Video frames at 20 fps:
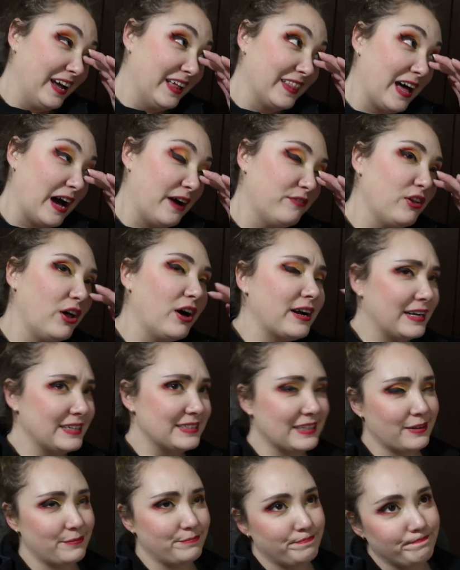in that vlog I
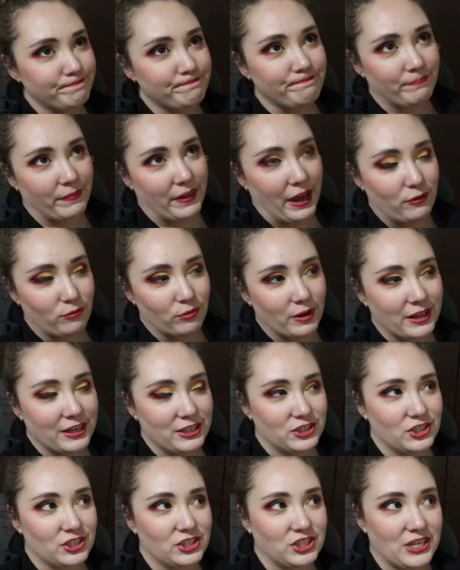said, mm, I
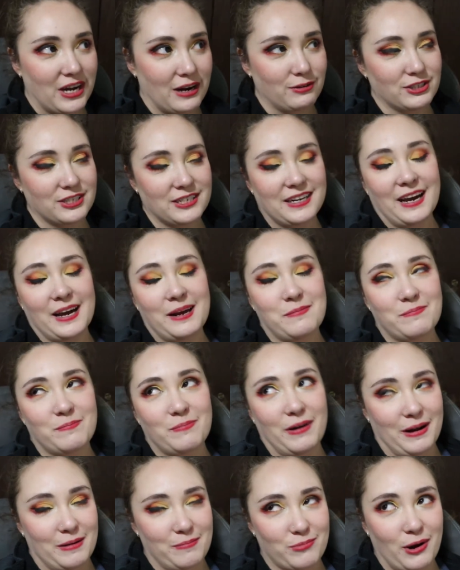really should shower tonight,
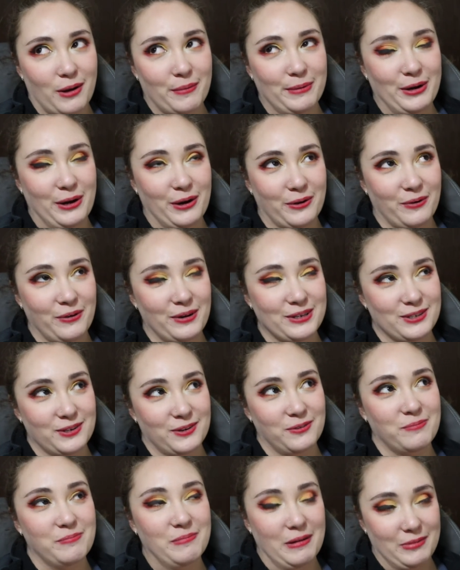but I'm probably not going
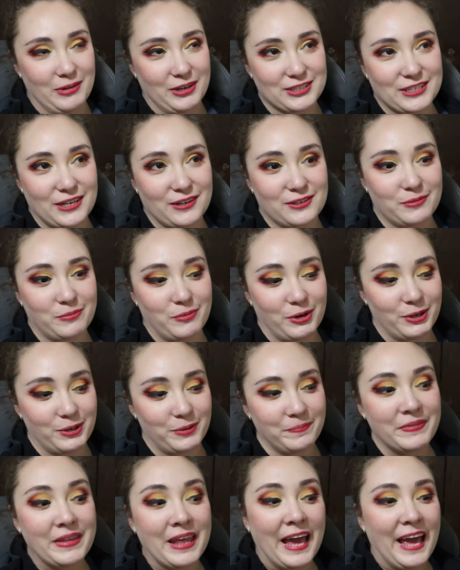to. Maybe I'll shower
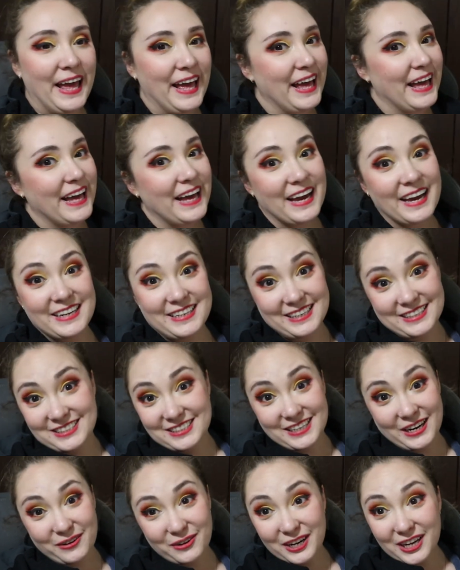tomorrow. I
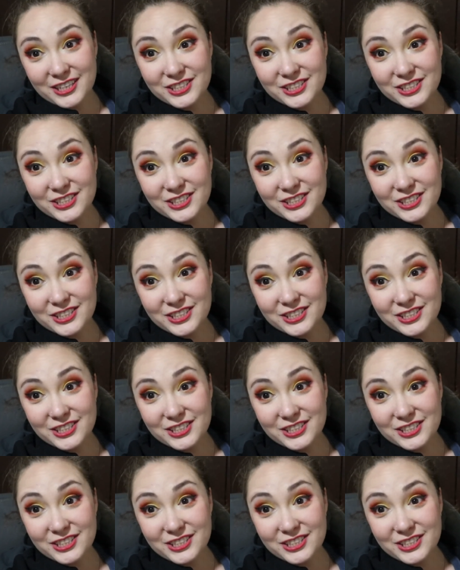didn't shower